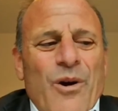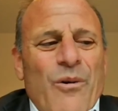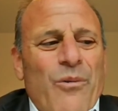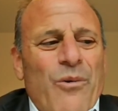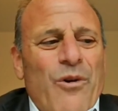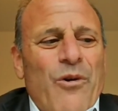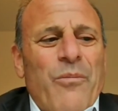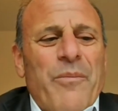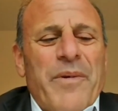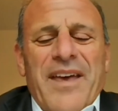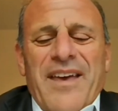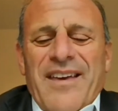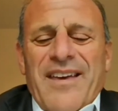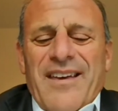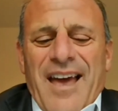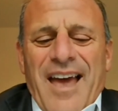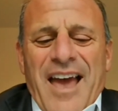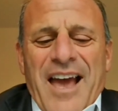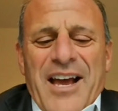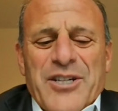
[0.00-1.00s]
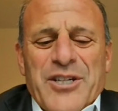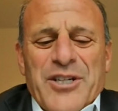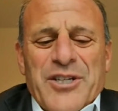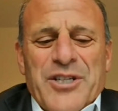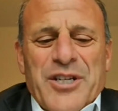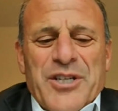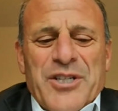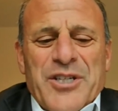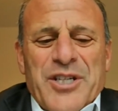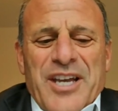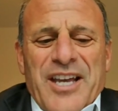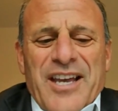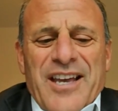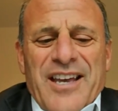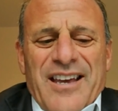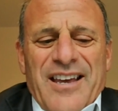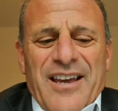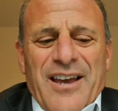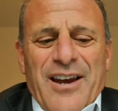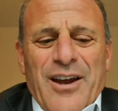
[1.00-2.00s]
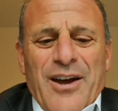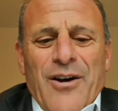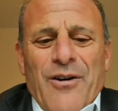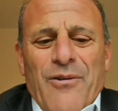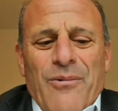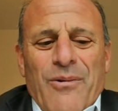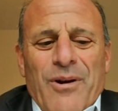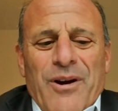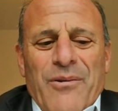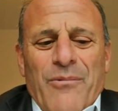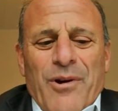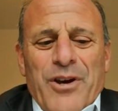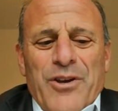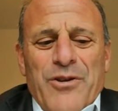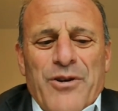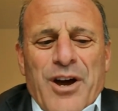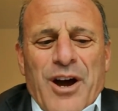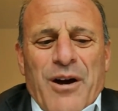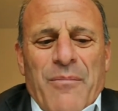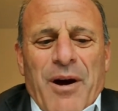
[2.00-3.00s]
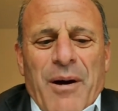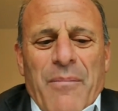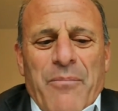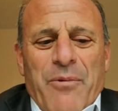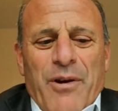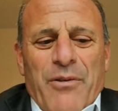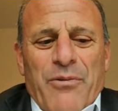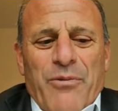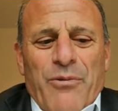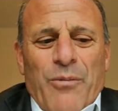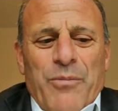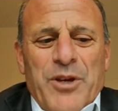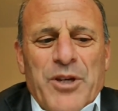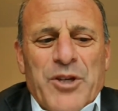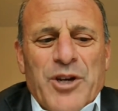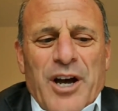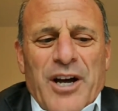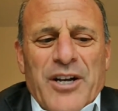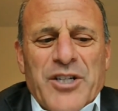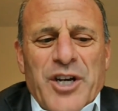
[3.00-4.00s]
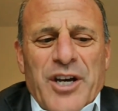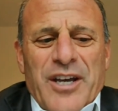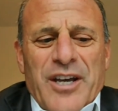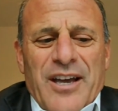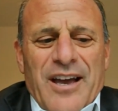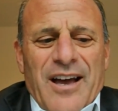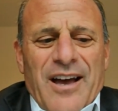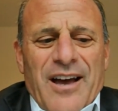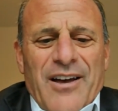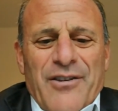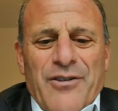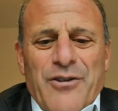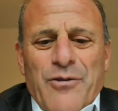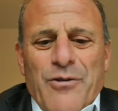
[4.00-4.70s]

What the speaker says: we'll be anxious to see, what you come up with. We'll be judging you